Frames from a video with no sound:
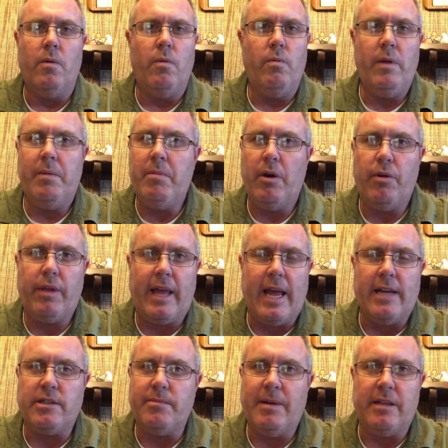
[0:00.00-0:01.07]
We both
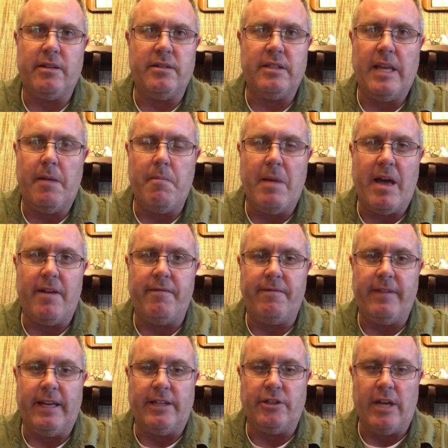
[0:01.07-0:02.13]
catch about the same amount of
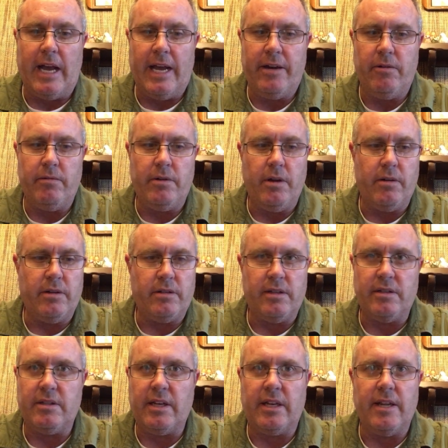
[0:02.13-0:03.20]
fish. I don't notice
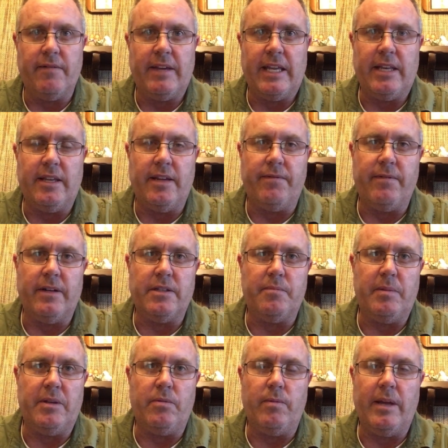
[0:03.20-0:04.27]
a significant difference
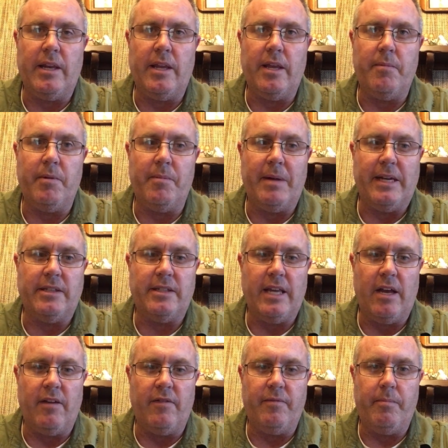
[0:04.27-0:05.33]
between him or
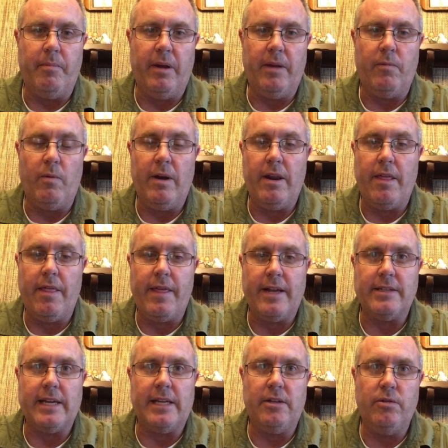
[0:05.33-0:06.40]
myself, but one of the
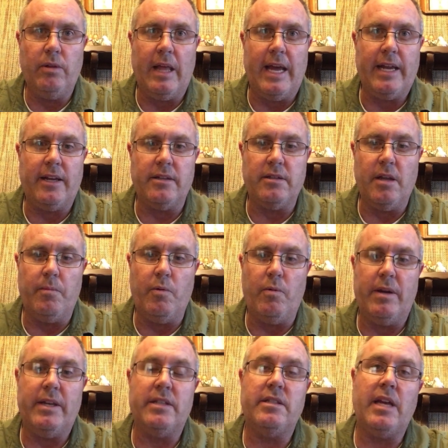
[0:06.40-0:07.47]
things I do like is, number
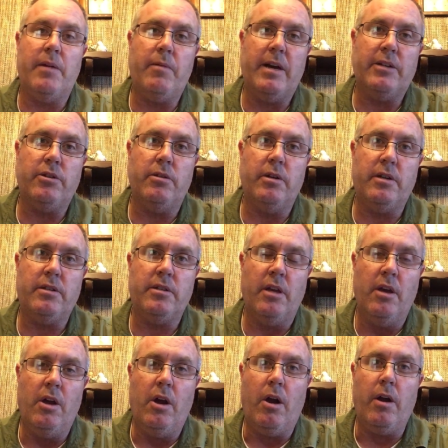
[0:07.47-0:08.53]
one, the Swivels hooks
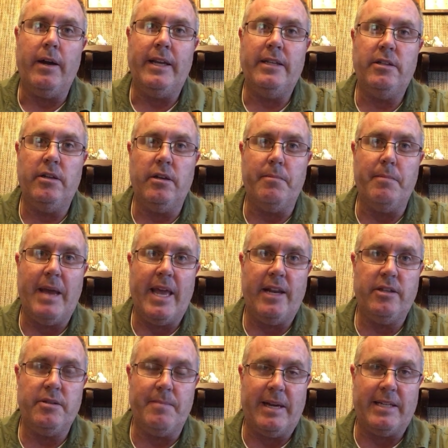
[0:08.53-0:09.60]
are easier to
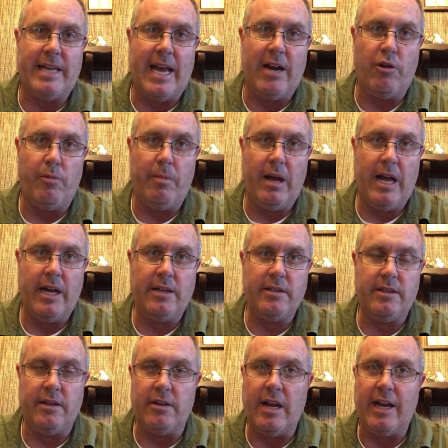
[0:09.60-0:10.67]
manage in my tackle box.
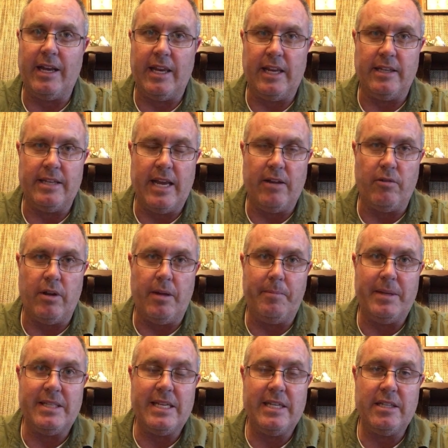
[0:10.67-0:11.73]
They're not getting tangled up
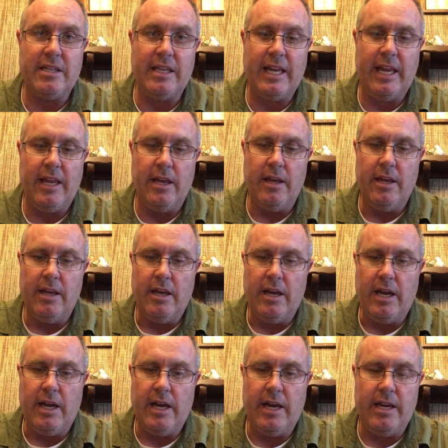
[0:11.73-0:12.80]
as easily.
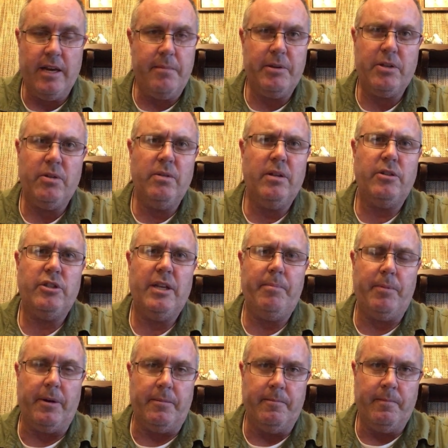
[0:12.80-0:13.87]
And number two, they're
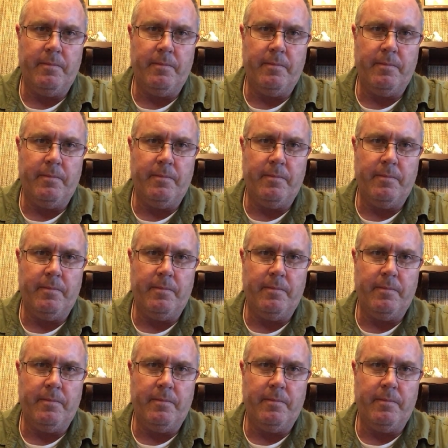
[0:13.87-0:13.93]
cheaper.